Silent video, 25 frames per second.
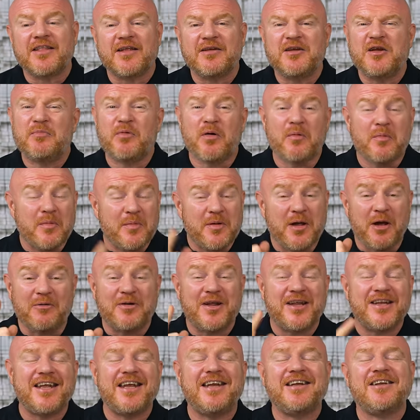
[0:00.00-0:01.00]
then you probably
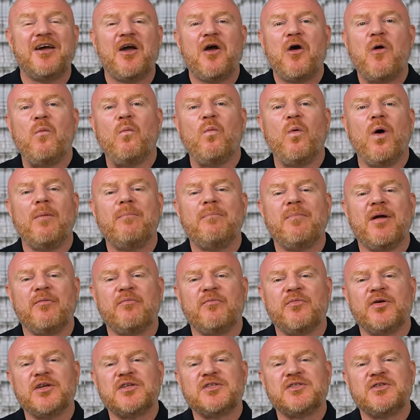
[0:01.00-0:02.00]
only need 1
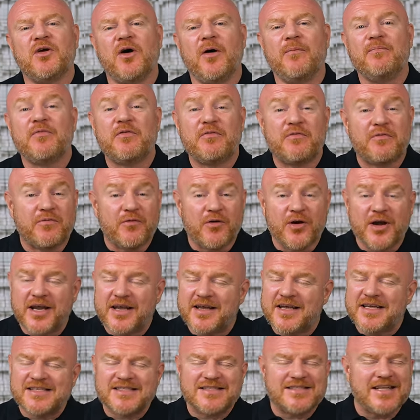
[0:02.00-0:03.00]
memory slot.
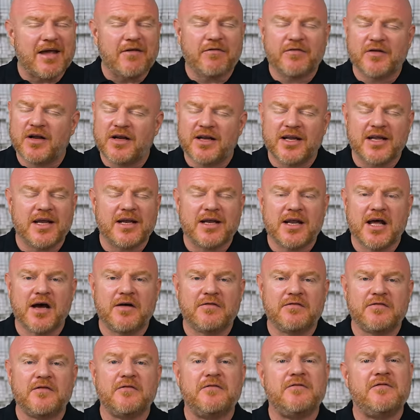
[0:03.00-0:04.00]
3 is definitely
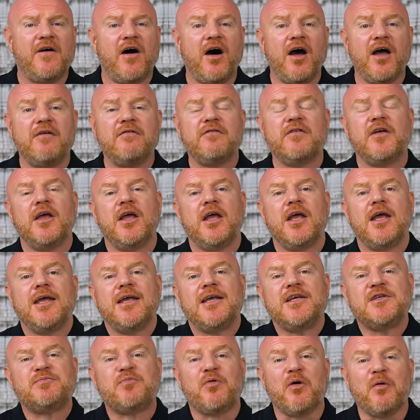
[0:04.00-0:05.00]
enough, 5
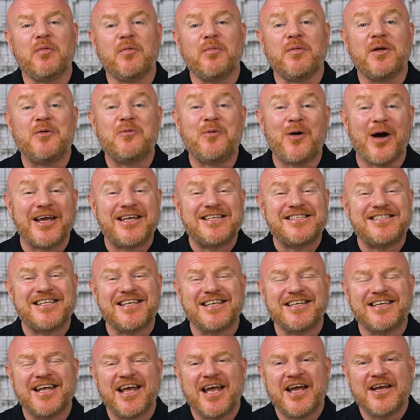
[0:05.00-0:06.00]
is probably way
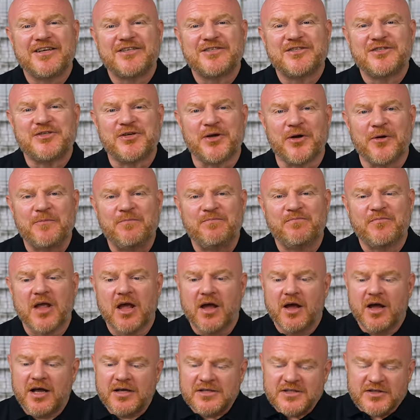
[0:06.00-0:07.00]
tasting too.
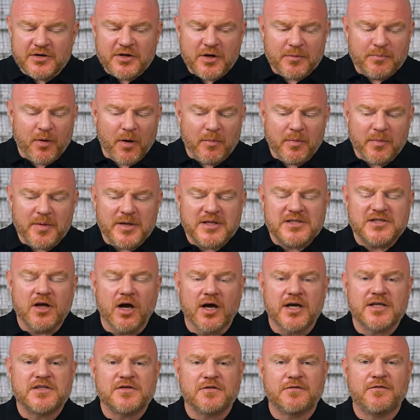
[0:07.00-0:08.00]
So you're probably
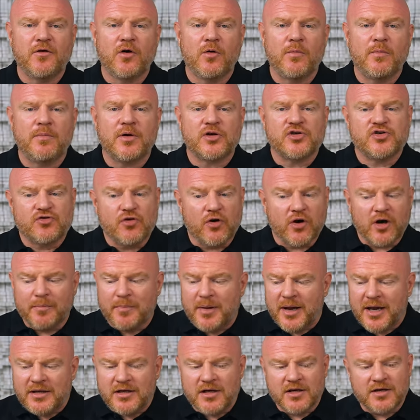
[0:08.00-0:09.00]
starting to form a strong
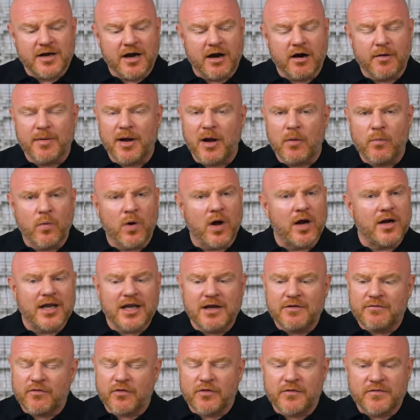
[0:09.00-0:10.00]
opinion now about one
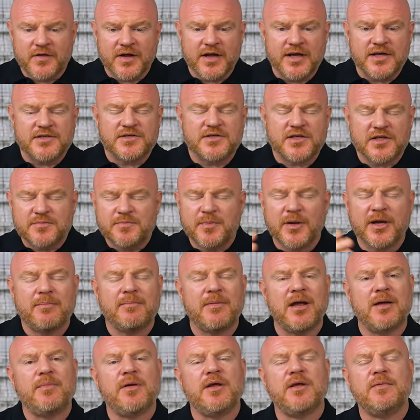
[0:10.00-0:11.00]
either of these as being
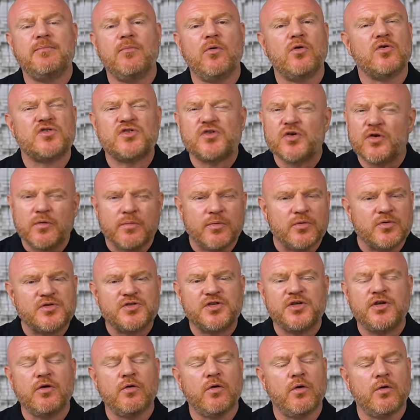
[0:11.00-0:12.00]
maybe more suitable
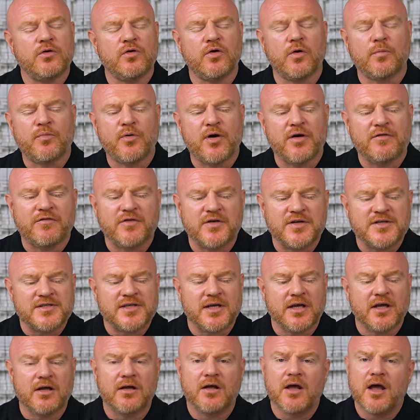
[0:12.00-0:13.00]
to you or your preference
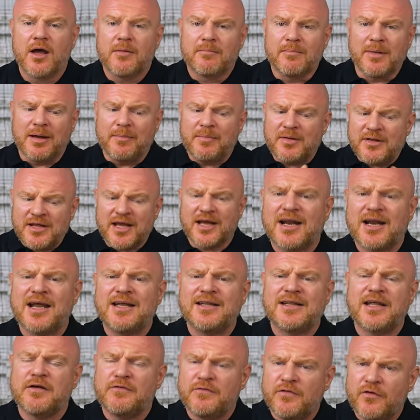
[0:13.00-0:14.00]
here. Maybe
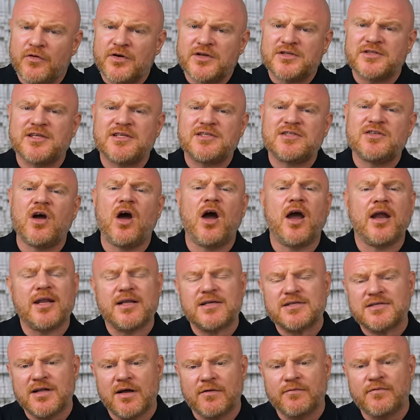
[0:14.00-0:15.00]
NAD for its design,
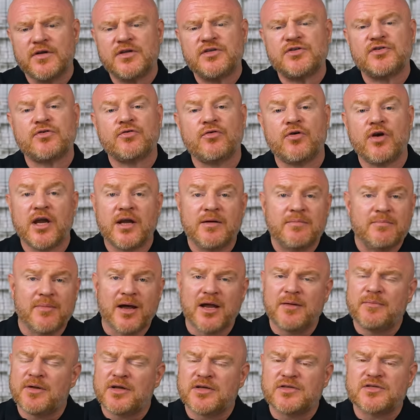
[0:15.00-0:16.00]
its lovely screen,
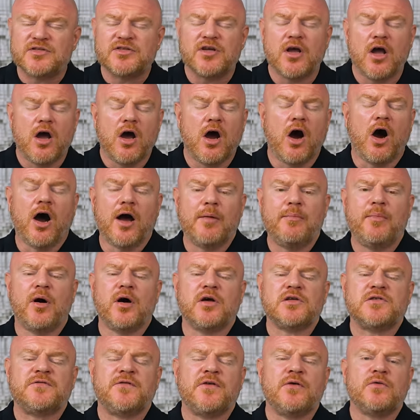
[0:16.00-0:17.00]
maybe its high
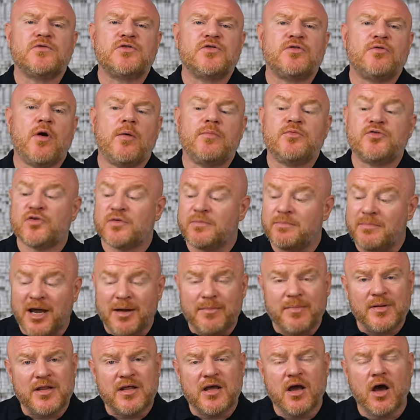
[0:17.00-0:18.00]
pass filter option,
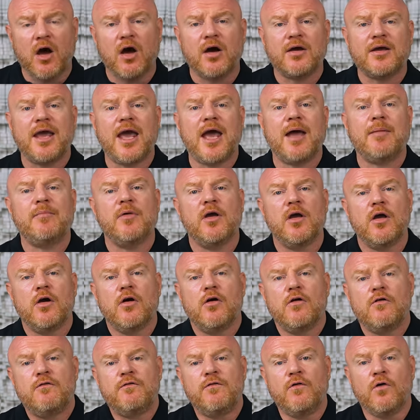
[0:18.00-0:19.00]
maybe the Arcam
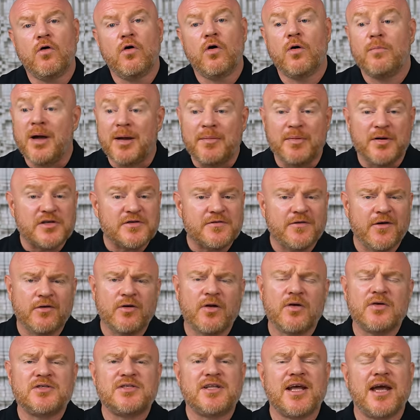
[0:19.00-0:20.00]
for maybe its
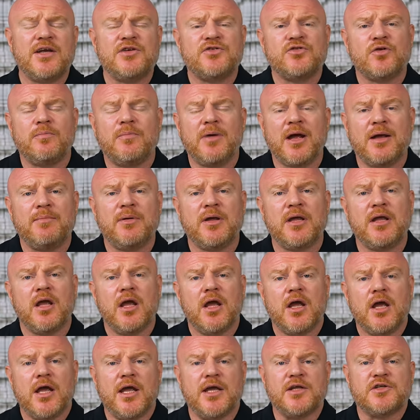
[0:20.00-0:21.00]
phono stage, or maybe
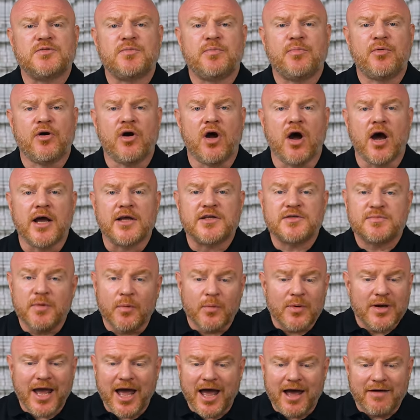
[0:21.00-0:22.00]
its price. But
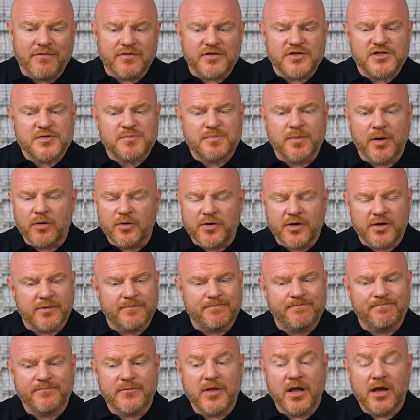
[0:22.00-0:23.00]
we haven't
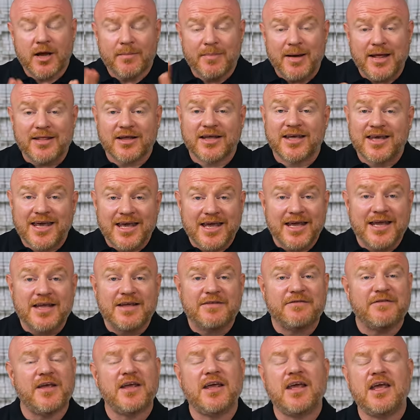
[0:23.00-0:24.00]
spoken about the key
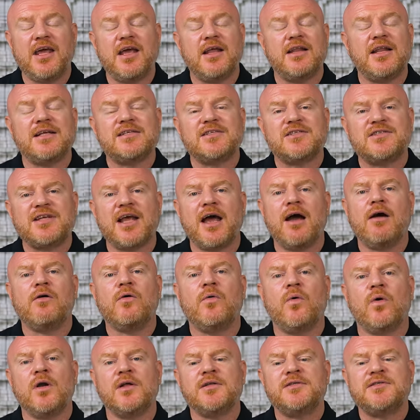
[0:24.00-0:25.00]
thing here, and that's sound
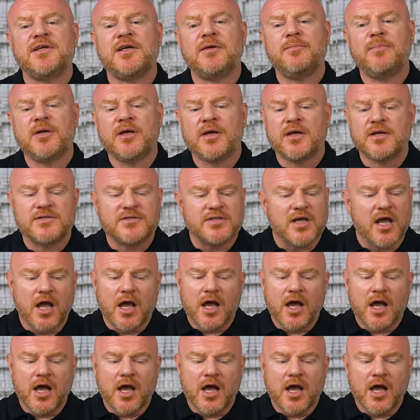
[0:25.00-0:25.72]
quality, because